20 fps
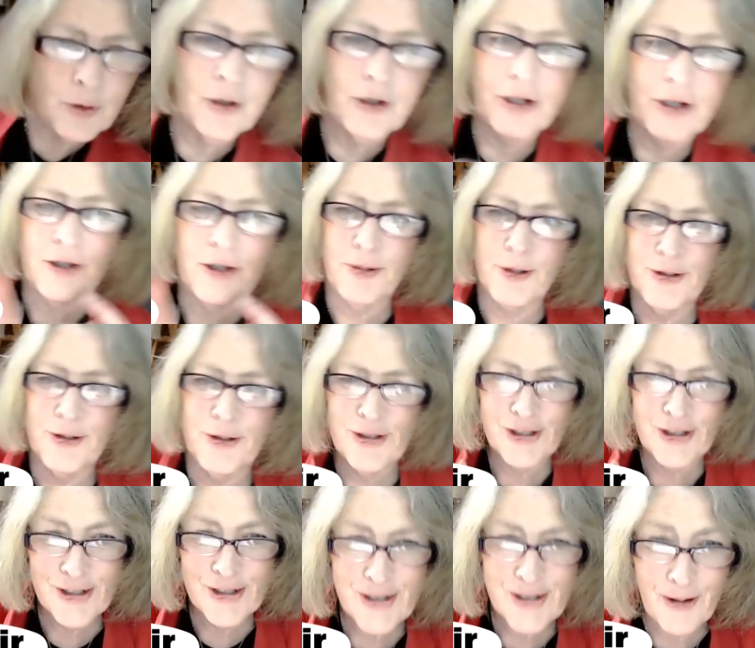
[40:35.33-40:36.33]
board, and the
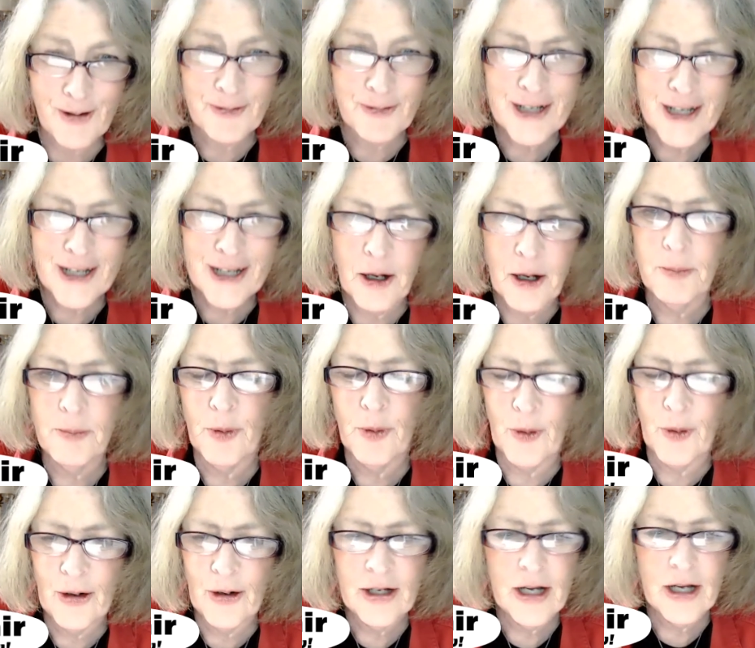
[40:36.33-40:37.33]
person is already on
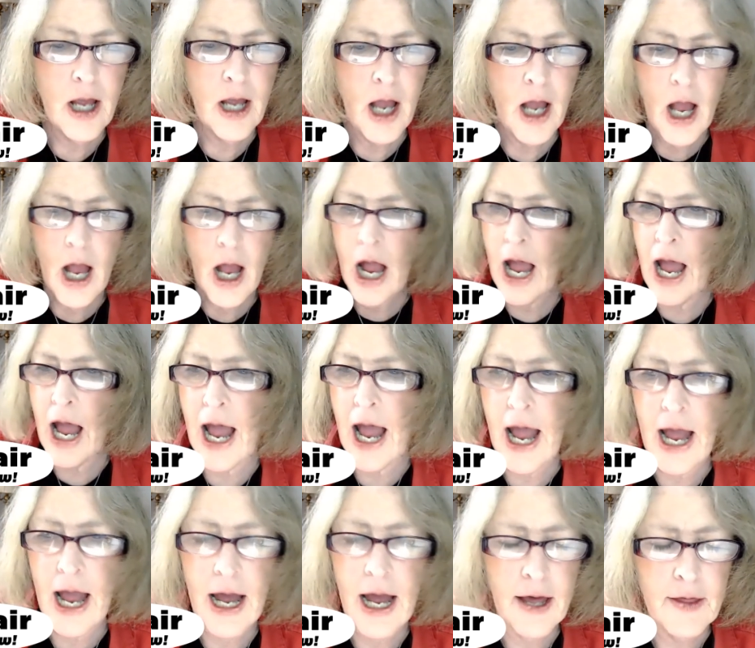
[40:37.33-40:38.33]
board,
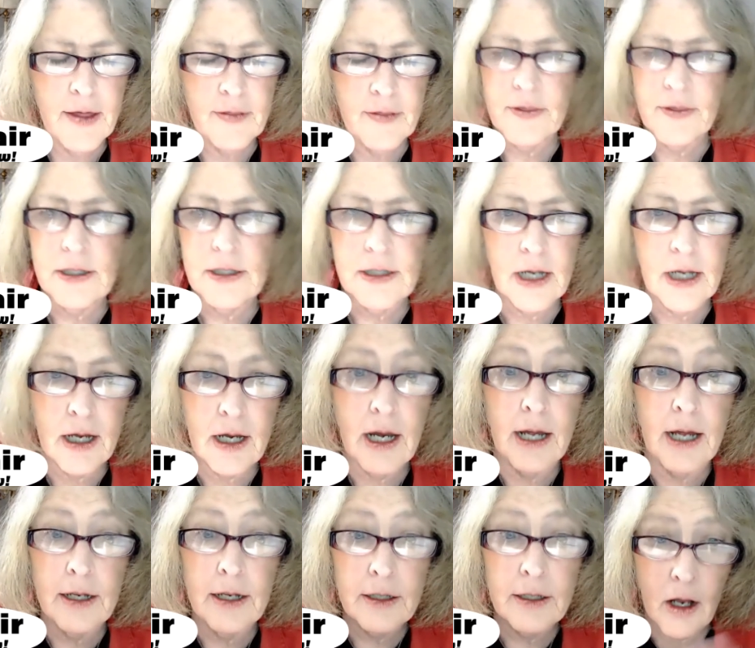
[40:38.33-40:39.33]
and
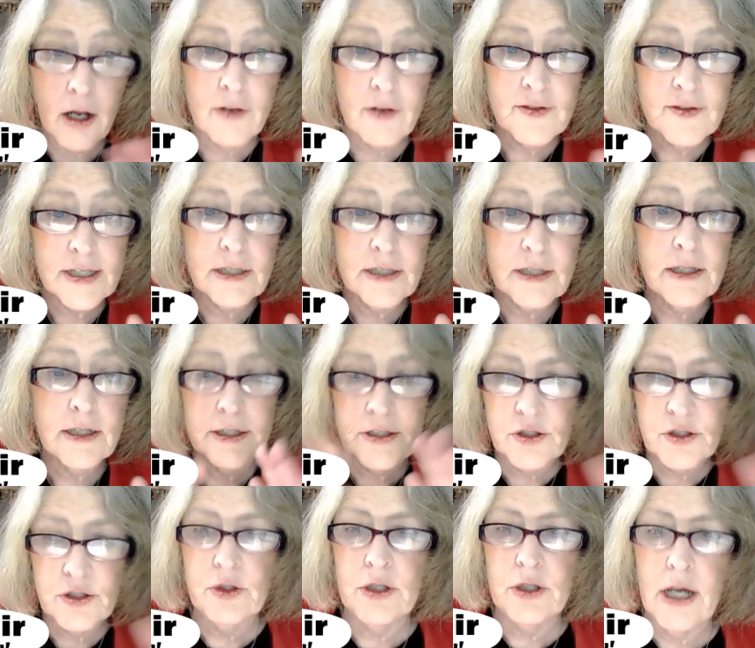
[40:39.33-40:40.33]
all of a sudden they
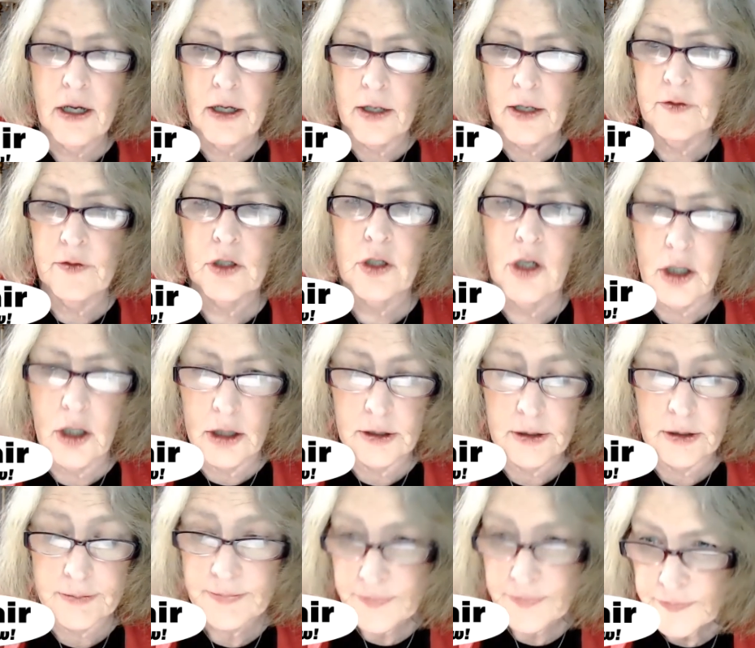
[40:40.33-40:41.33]
tune out and they're
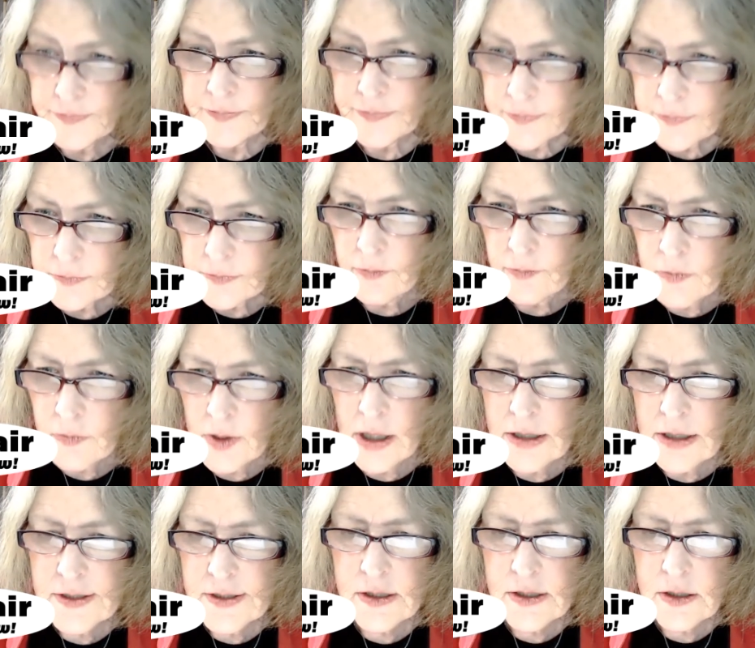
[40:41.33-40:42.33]
gone.
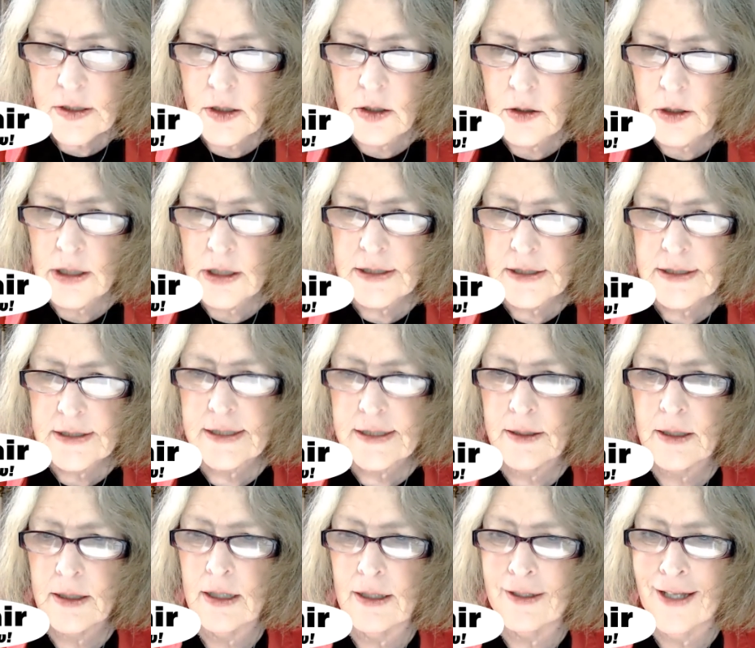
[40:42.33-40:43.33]
So it's
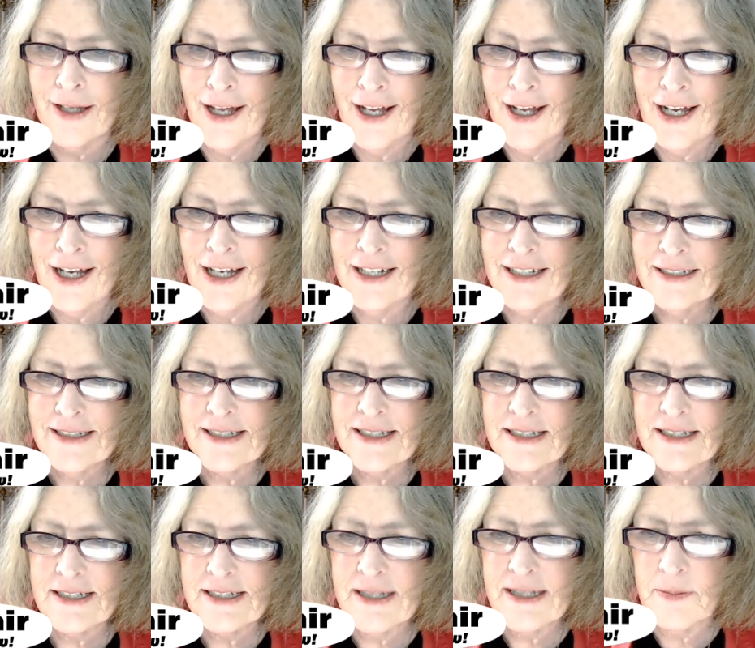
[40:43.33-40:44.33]

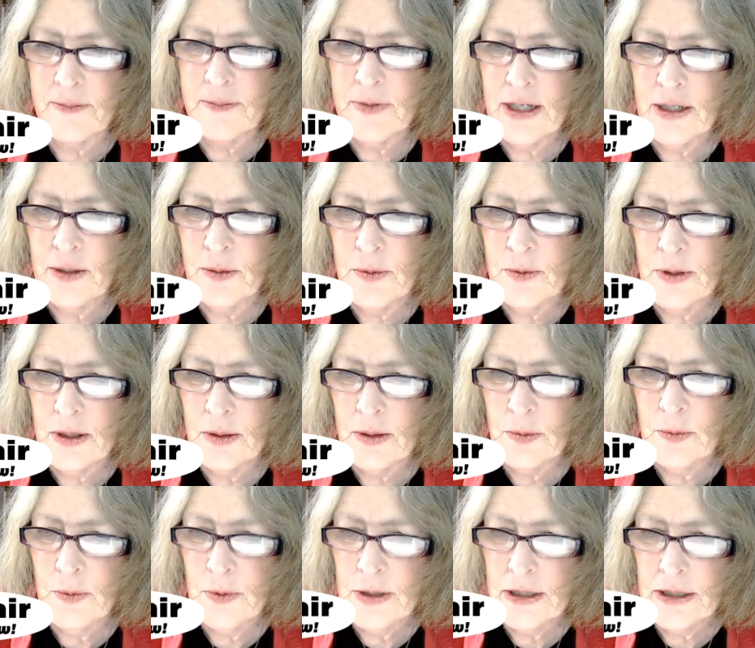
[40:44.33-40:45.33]
something
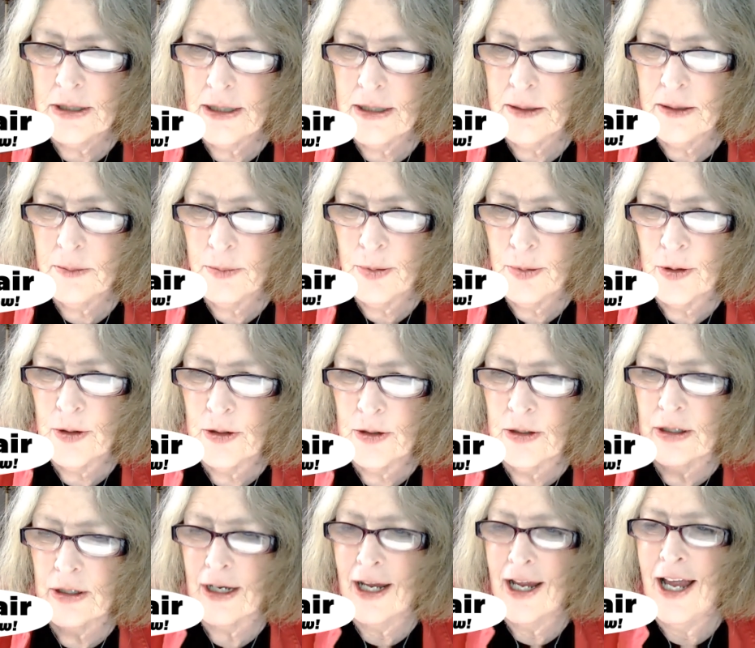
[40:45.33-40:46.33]
really
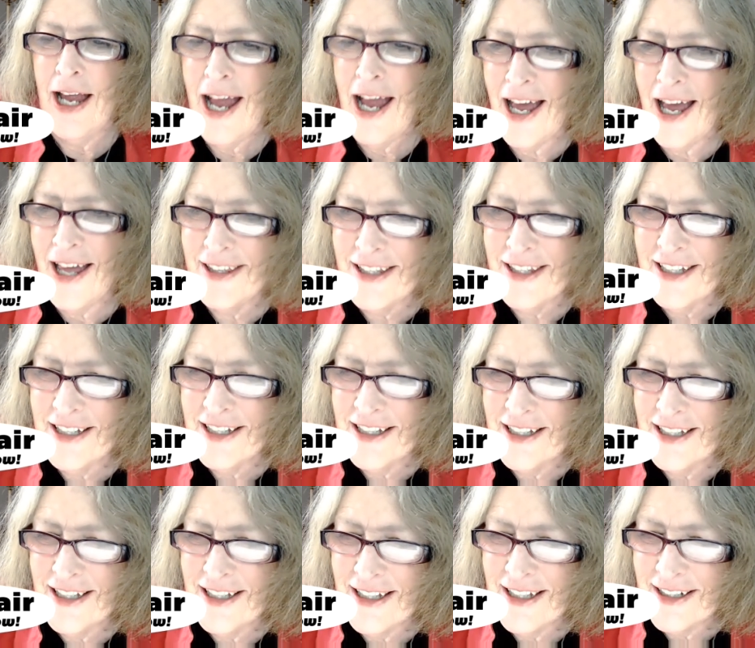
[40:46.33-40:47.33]
important. And
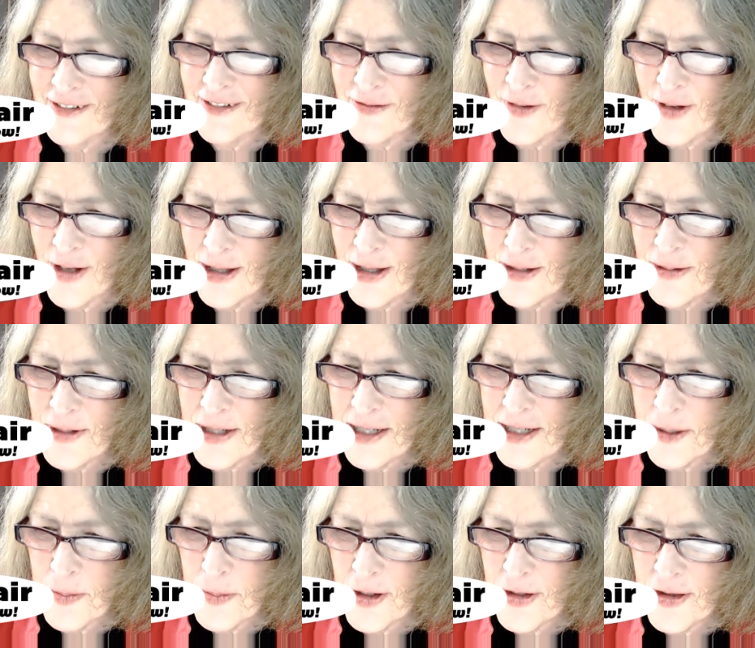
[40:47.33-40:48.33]
then
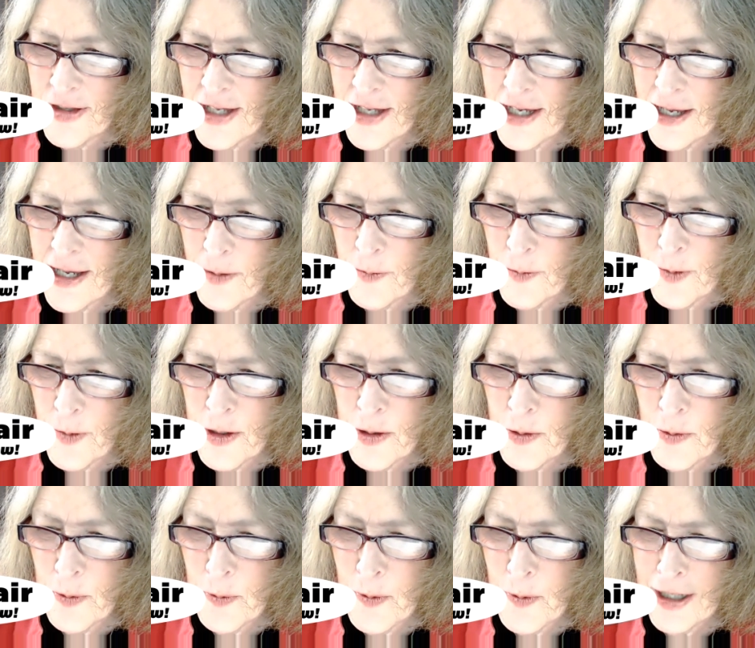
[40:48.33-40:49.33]
following up on that, boy,
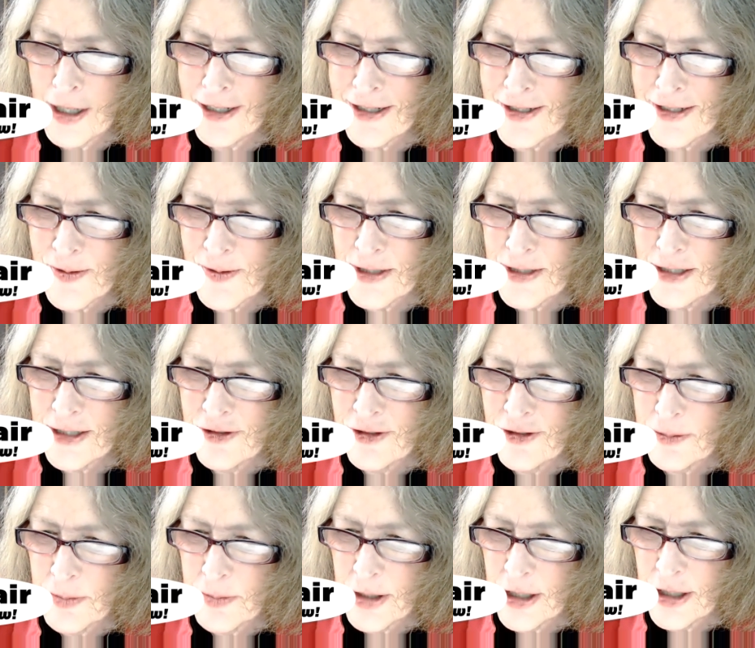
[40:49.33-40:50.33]
Ruwek is really
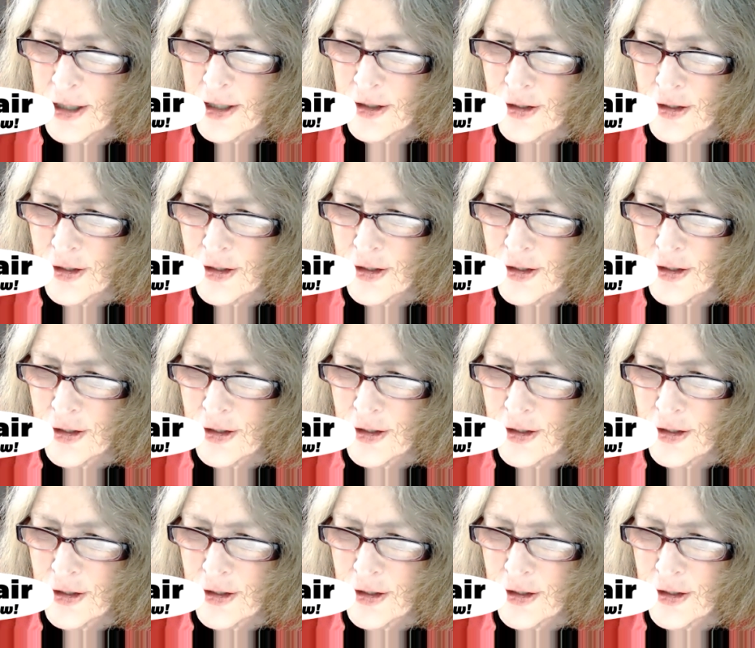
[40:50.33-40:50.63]
jumping